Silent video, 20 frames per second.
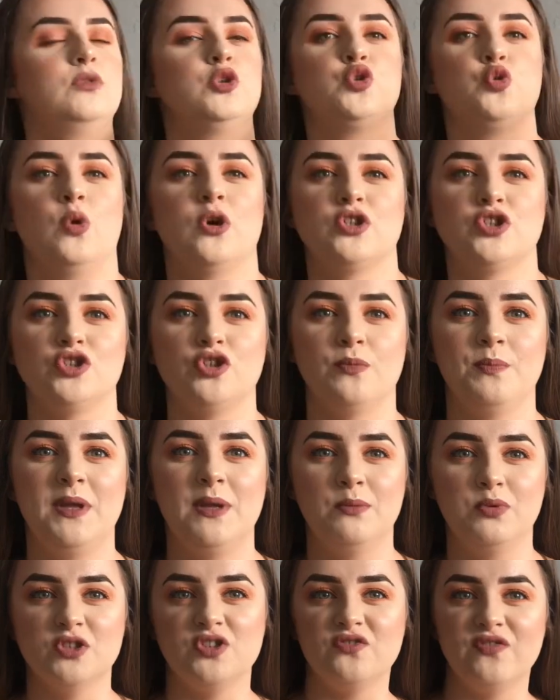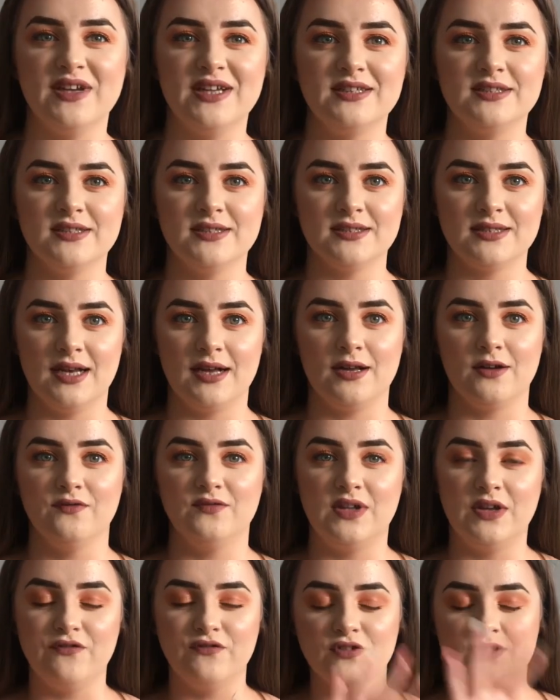swatches on people's faces like of
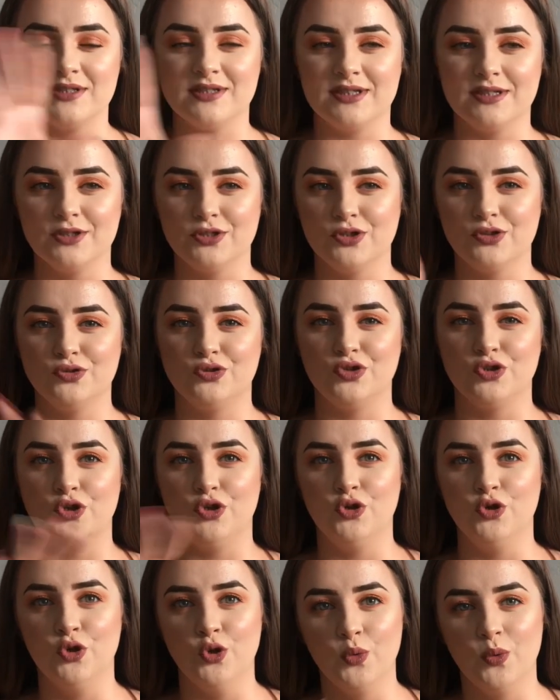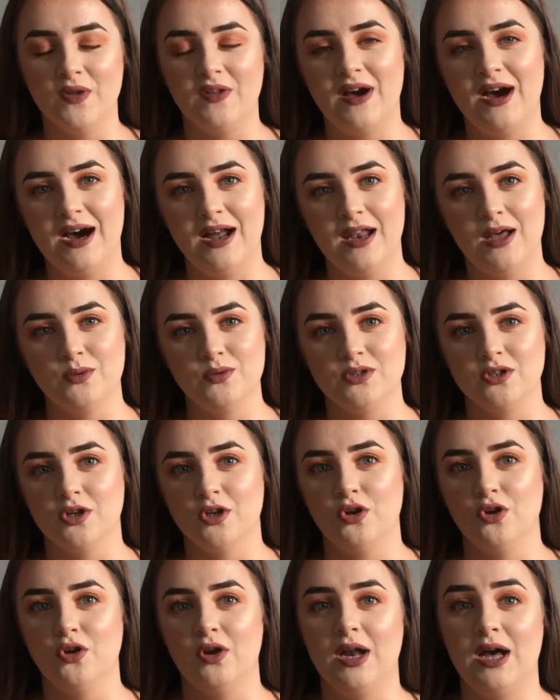different skin tones so you knew what the highlight was going
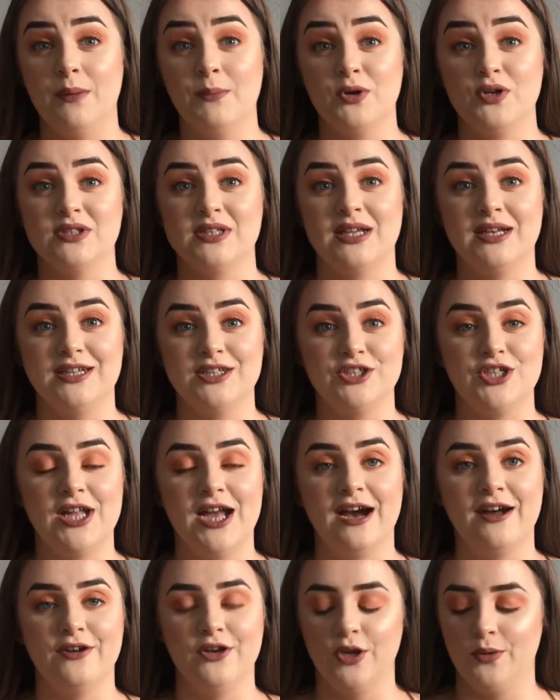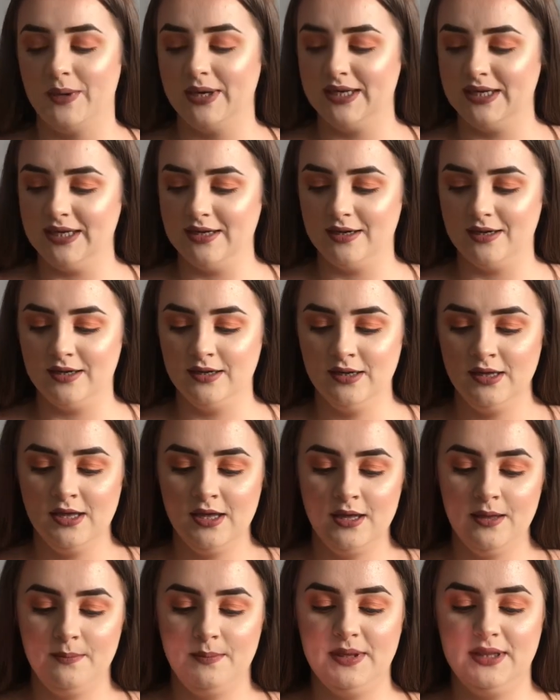to look like because I literally had no idea
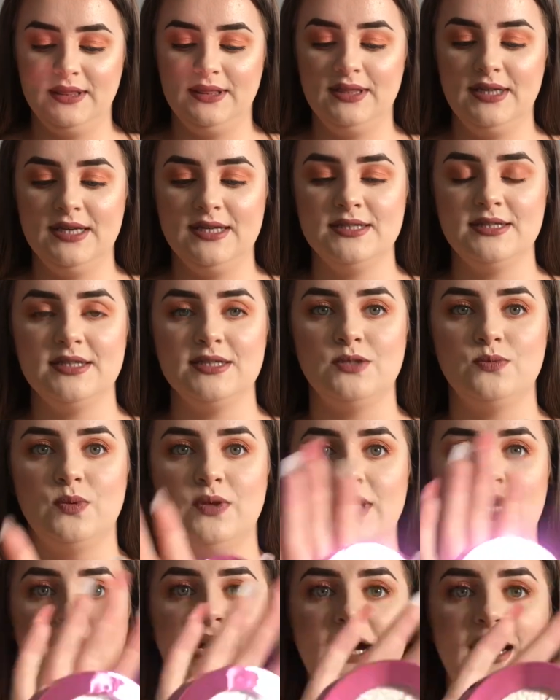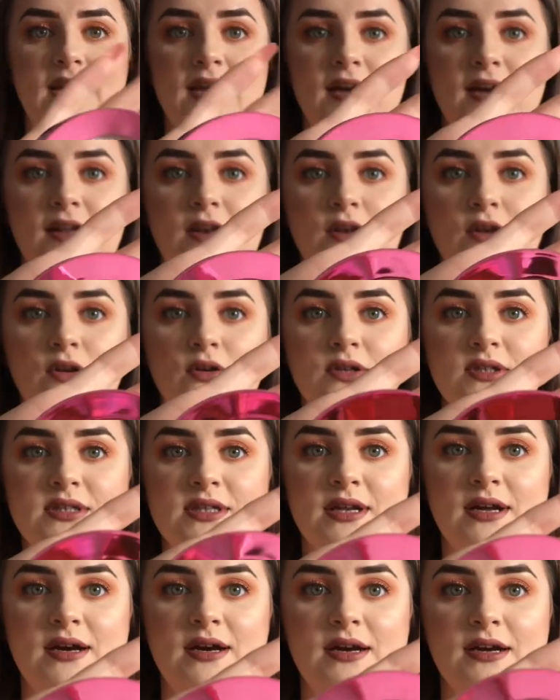but this is what the highlighter looks
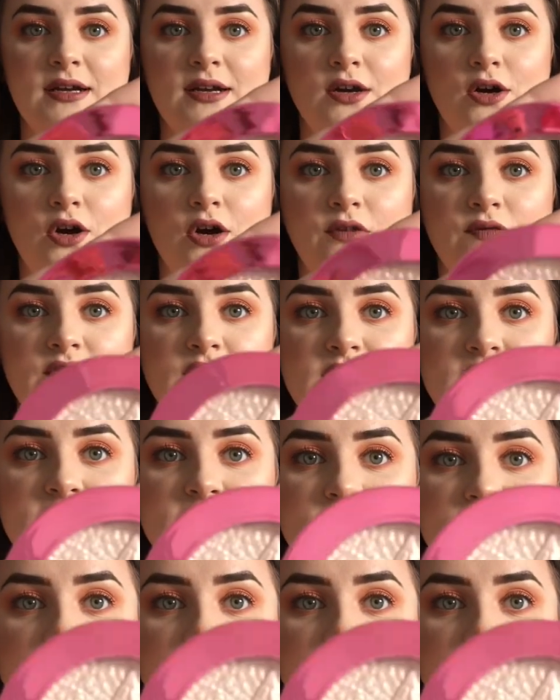like obviously